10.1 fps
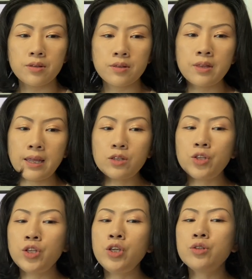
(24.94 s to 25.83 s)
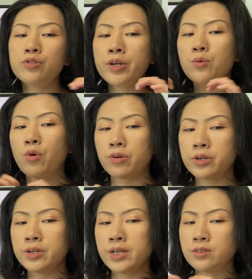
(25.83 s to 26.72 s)
That you drink
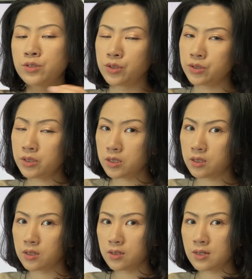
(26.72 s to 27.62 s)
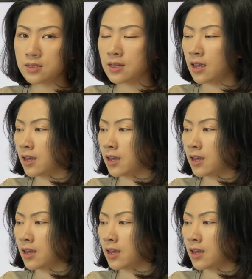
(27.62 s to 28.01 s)
water is good. This